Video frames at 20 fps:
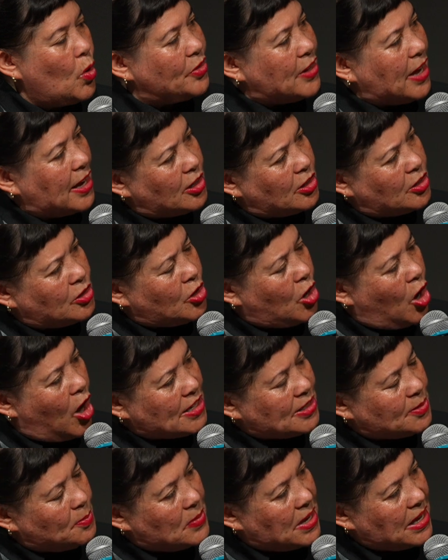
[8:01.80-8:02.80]
what that
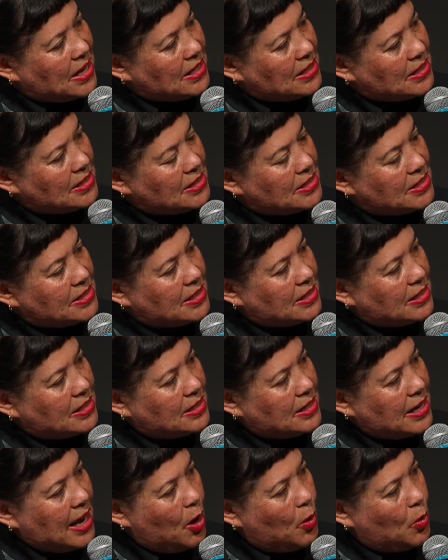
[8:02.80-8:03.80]
kind of means
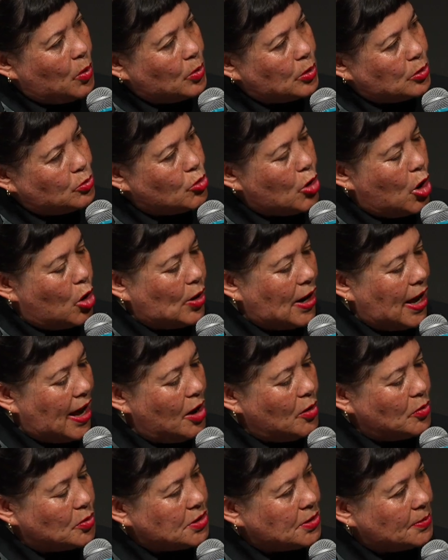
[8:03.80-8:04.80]
and how it would roll
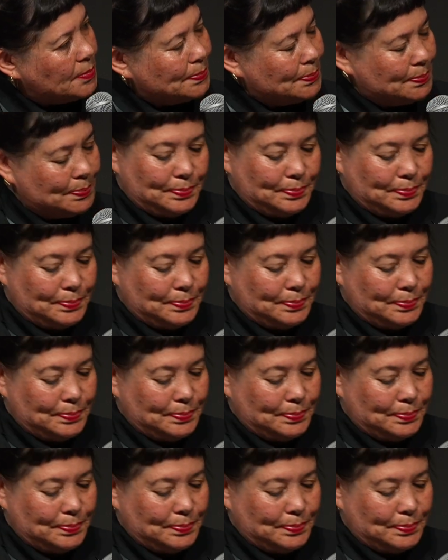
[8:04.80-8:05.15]
out?